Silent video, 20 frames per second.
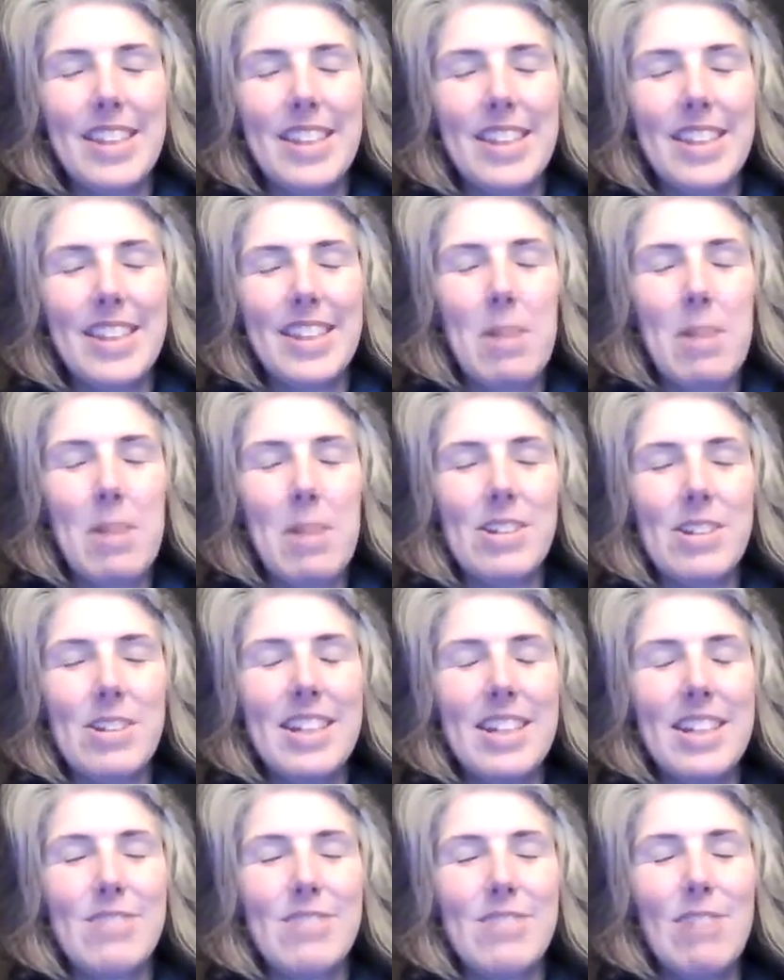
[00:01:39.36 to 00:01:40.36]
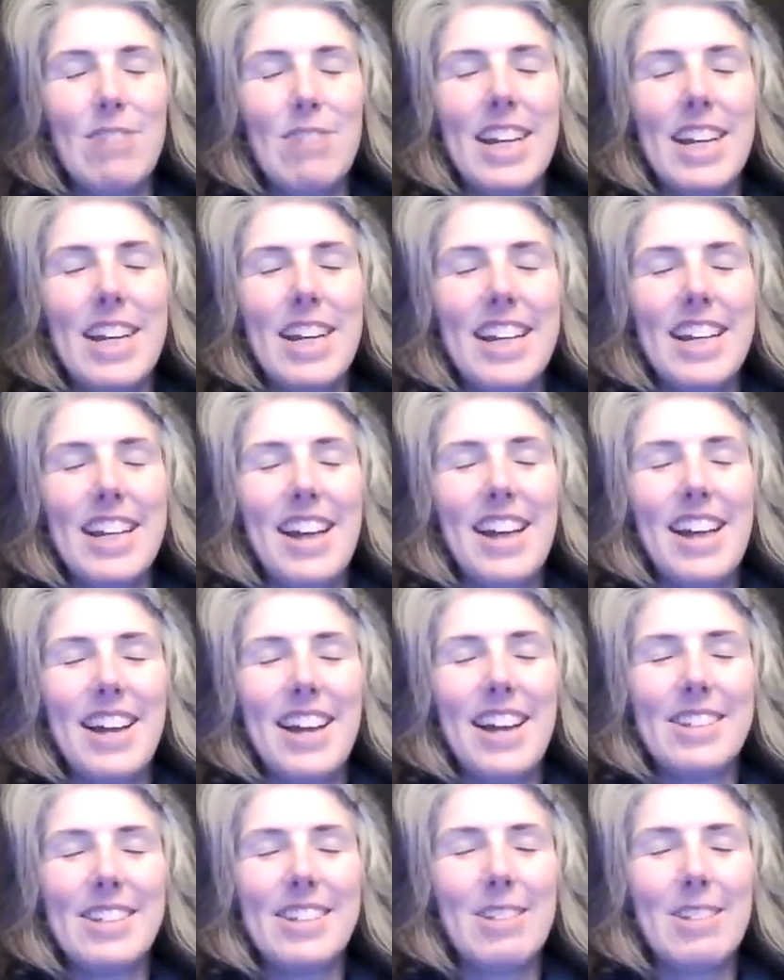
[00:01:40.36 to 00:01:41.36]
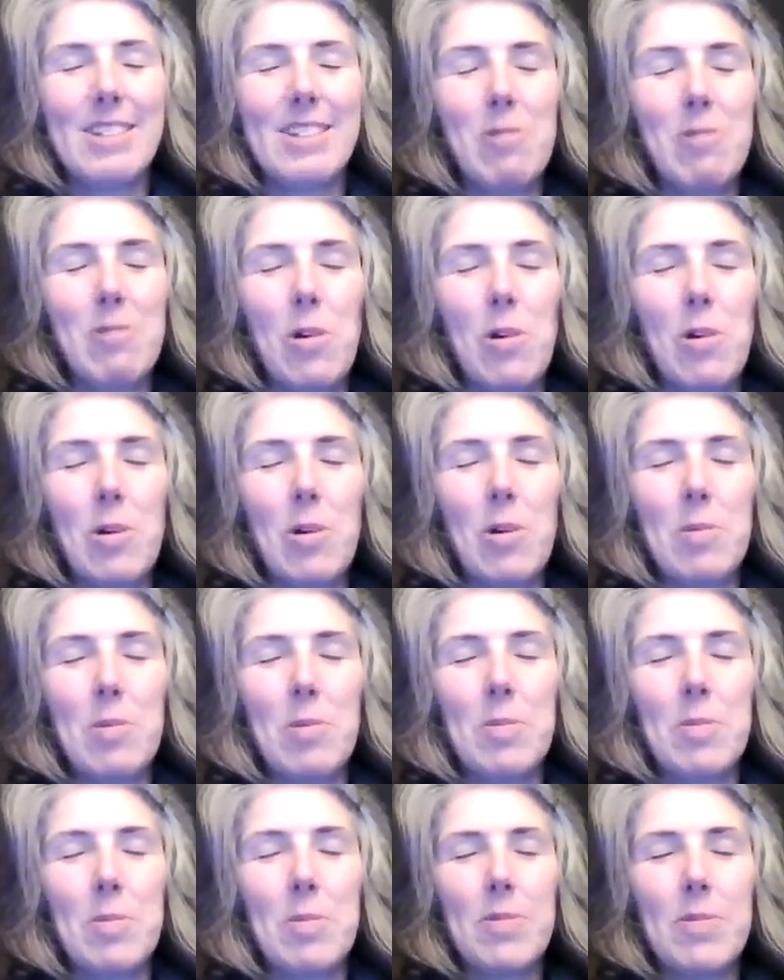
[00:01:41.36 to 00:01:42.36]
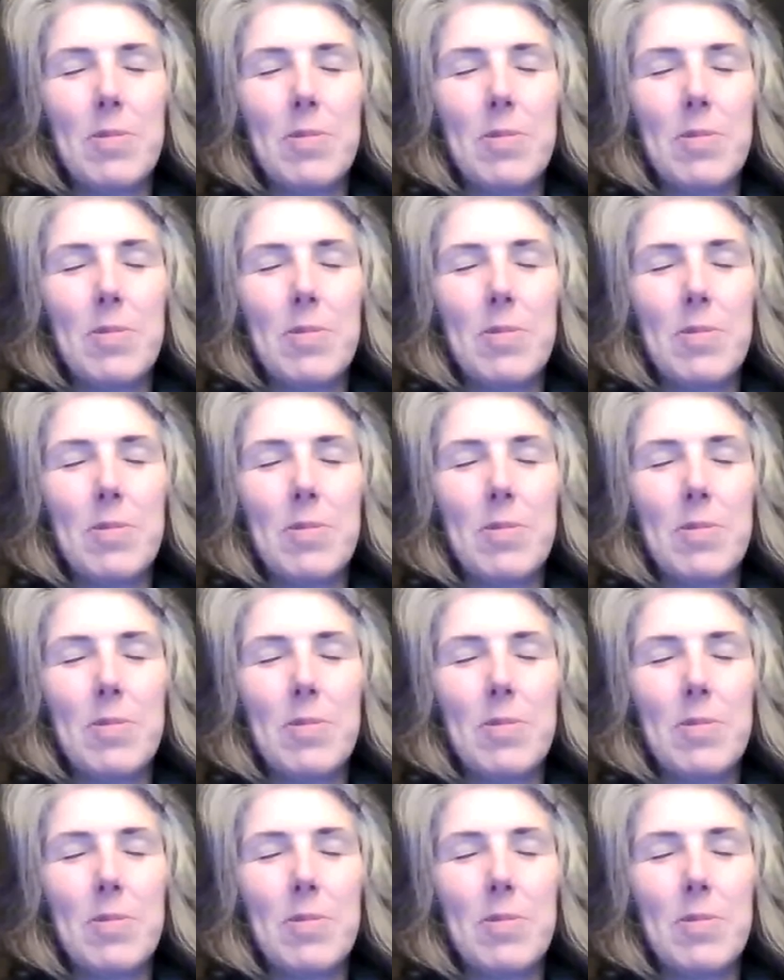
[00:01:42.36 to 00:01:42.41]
Imagine it's really nice and warm.